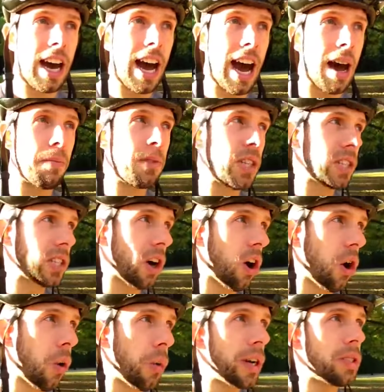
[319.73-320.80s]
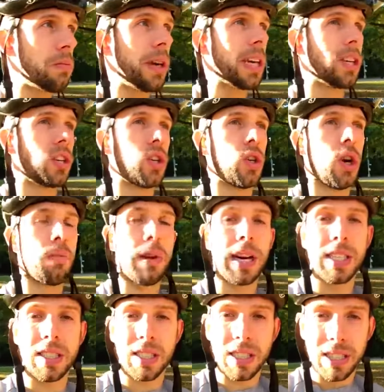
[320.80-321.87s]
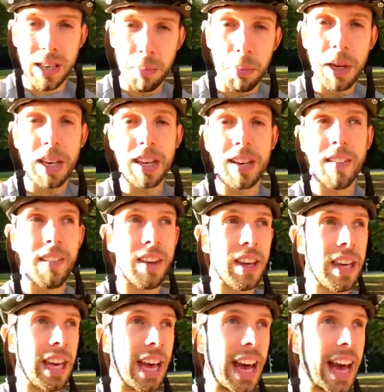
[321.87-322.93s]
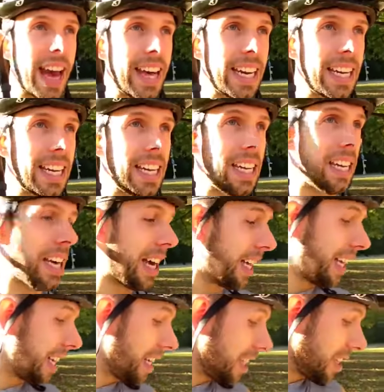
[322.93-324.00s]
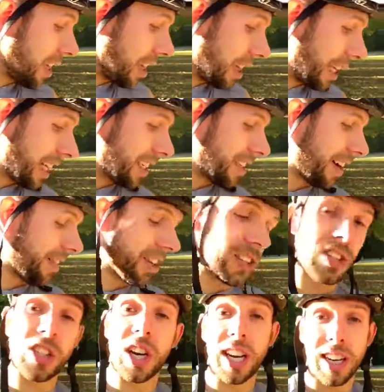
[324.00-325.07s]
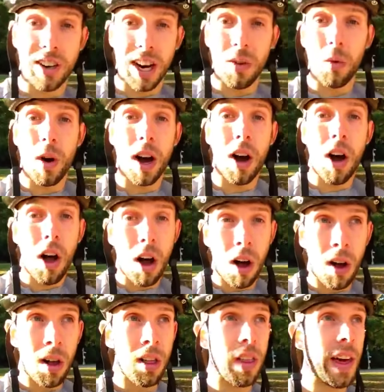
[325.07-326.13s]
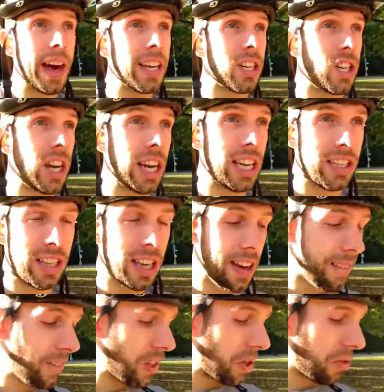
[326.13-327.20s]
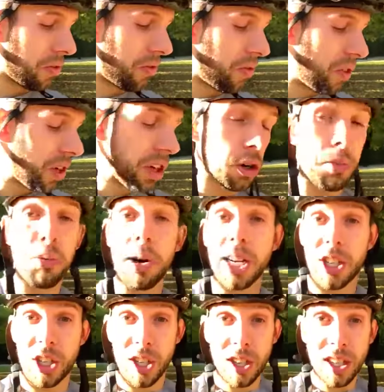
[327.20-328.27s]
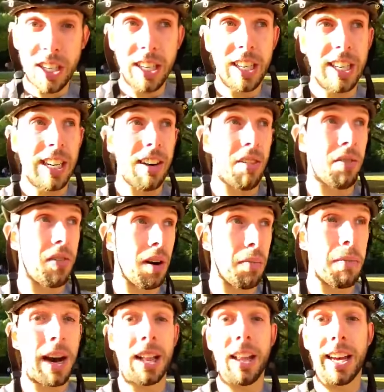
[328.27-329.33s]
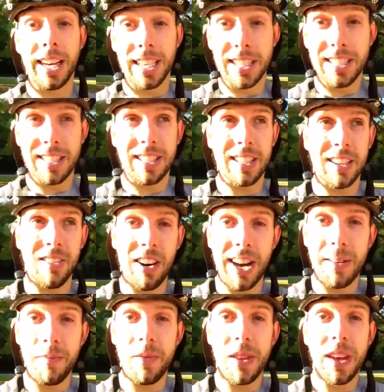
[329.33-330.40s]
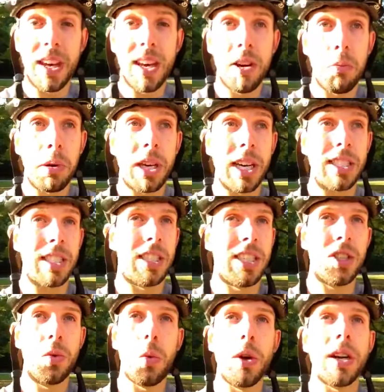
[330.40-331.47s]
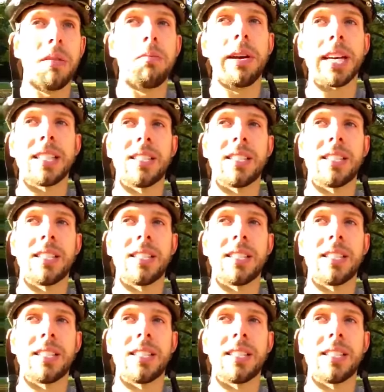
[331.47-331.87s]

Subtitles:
I'm just always making sure I'm not skipping any links on this chain here. I want all that chain to feel pressure from my legs, right? Because it just wouldn't make